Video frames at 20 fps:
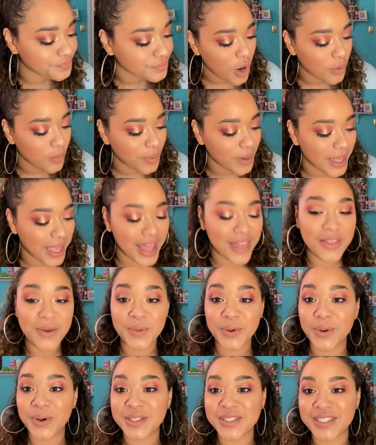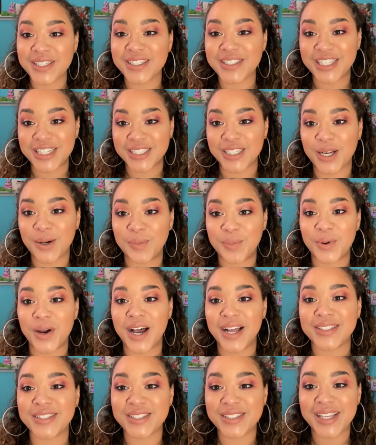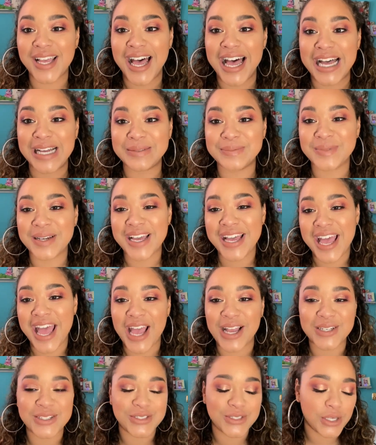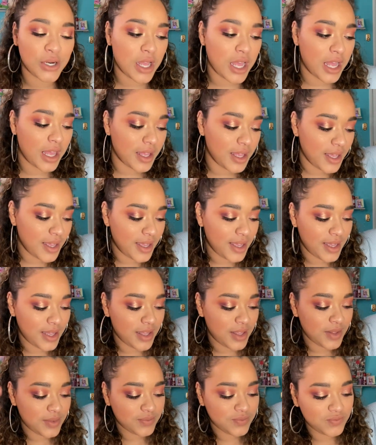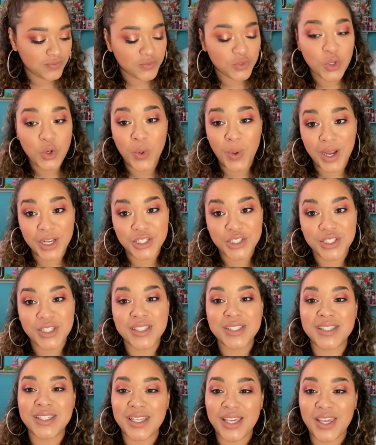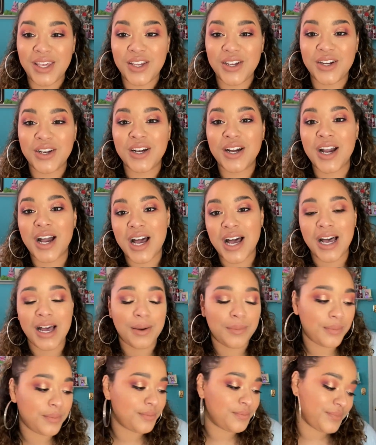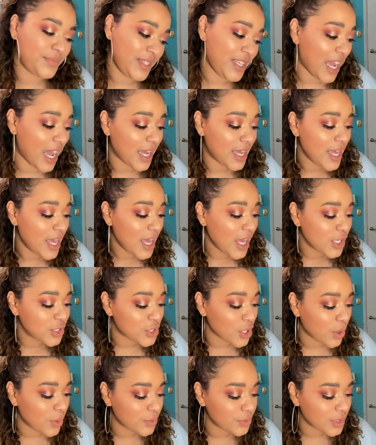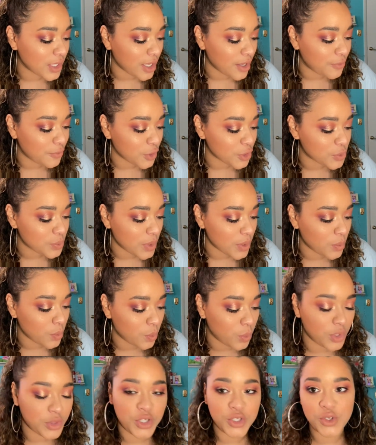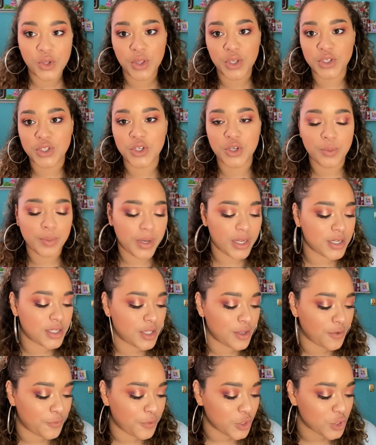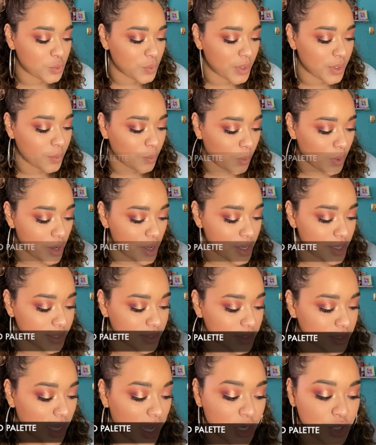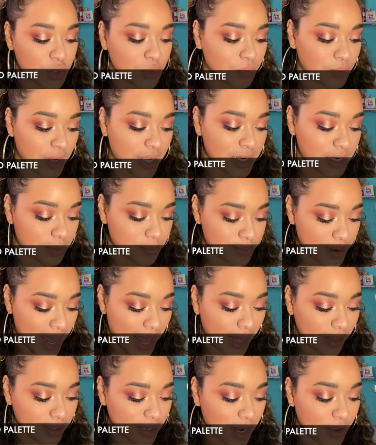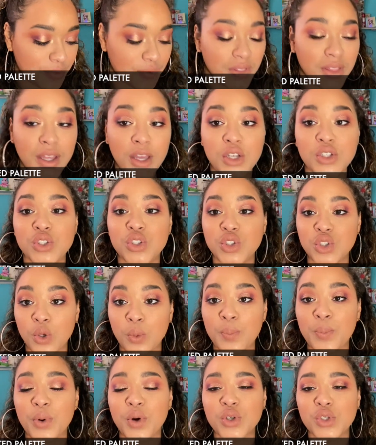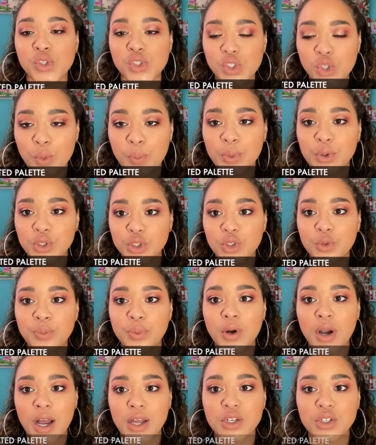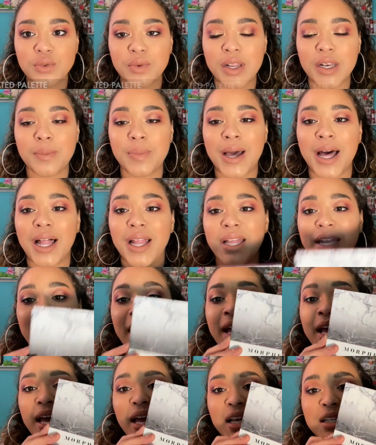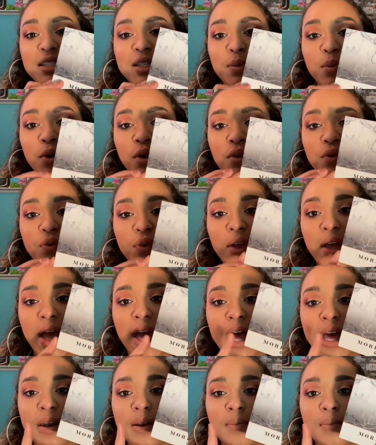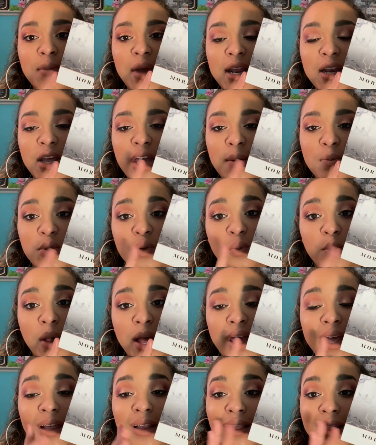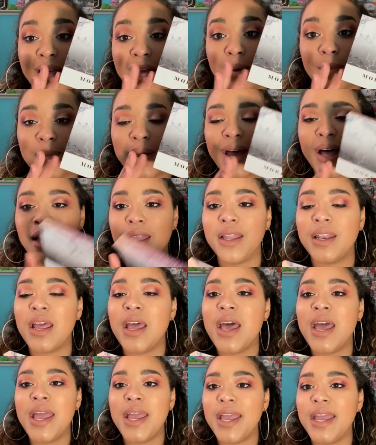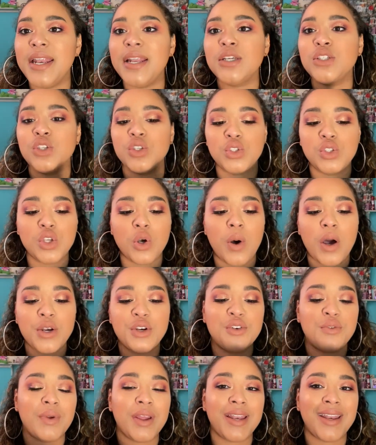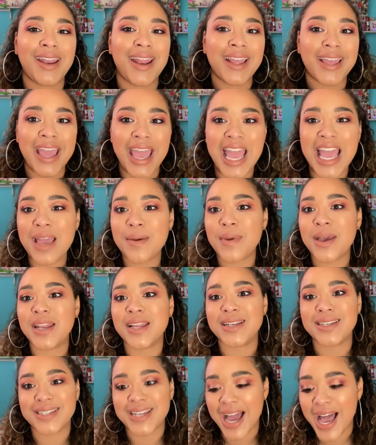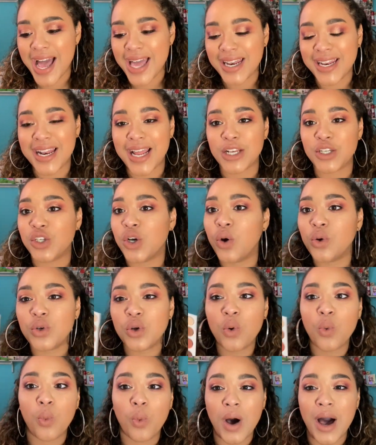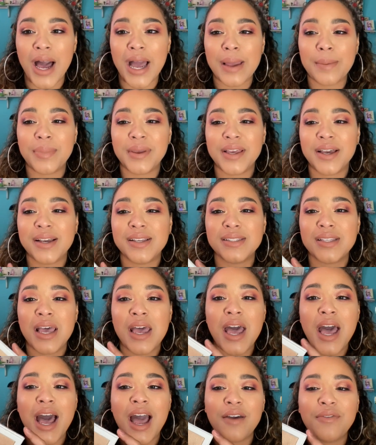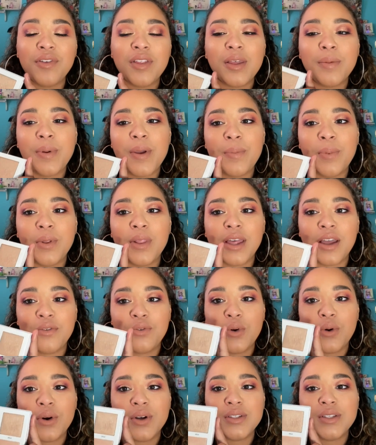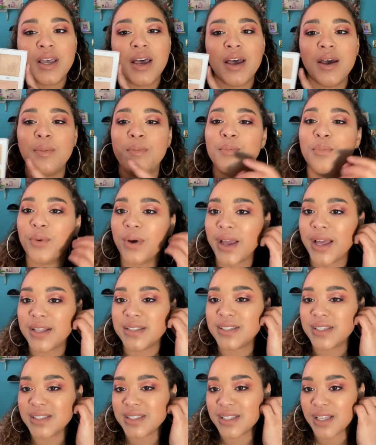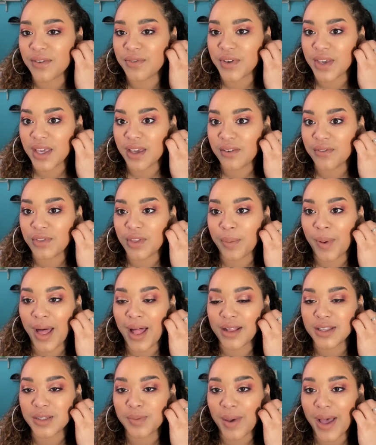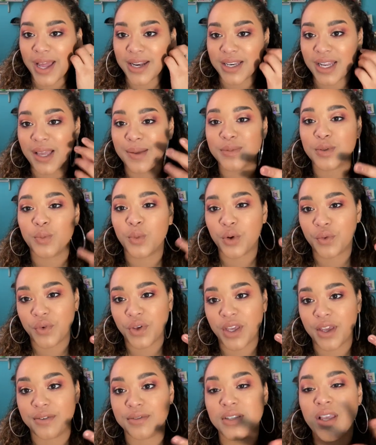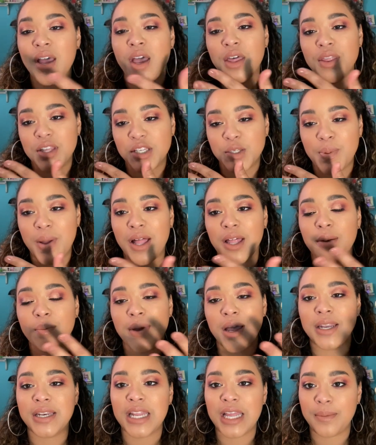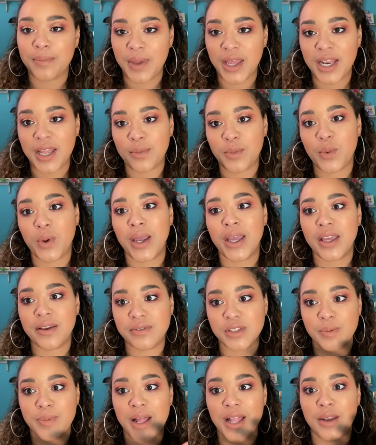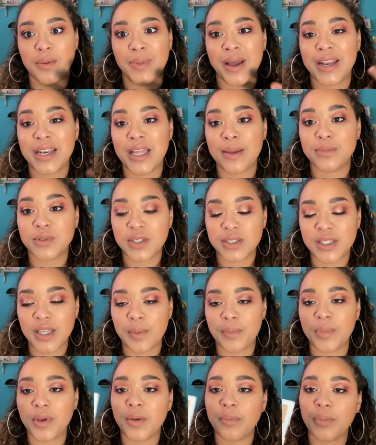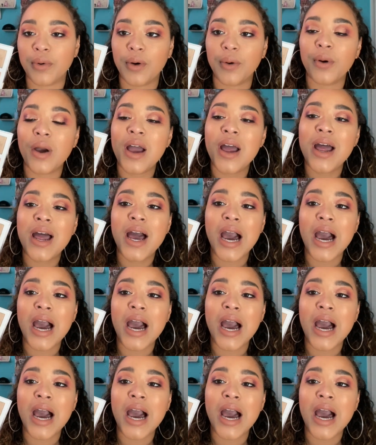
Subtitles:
All right, and then we're going to Jessica Braun's extra questions here. So the first one, well, there's only two, but the first one was underrated palette. I feel like a super, super duper underrated palette is the Morphe and Manny MUA Glam palette. It is so underrated. It came and it died, and I don't know why, because I feel like people, like, of course, brands and stuff give the palettes bad names. Morphe gives this palette a bad name. Manny MUA gives this palette a bad name to some people.